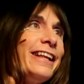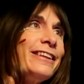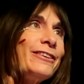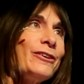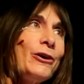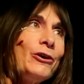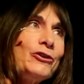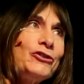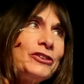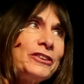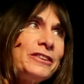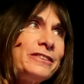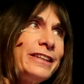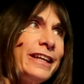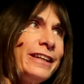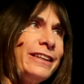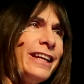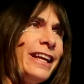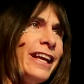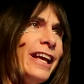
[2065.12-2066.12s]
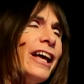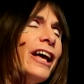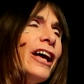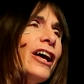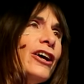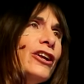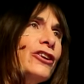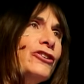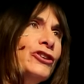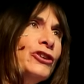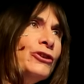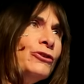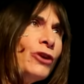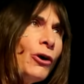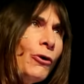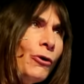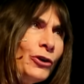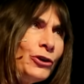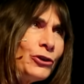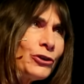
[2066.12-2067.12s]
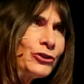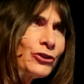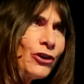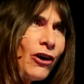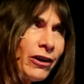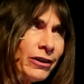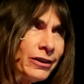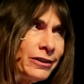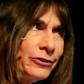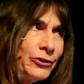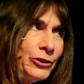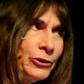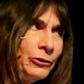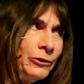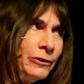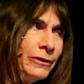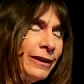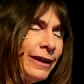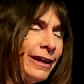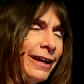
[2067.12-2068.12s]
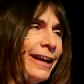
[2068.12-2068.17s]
And Koshland said, do you know who you're talking to?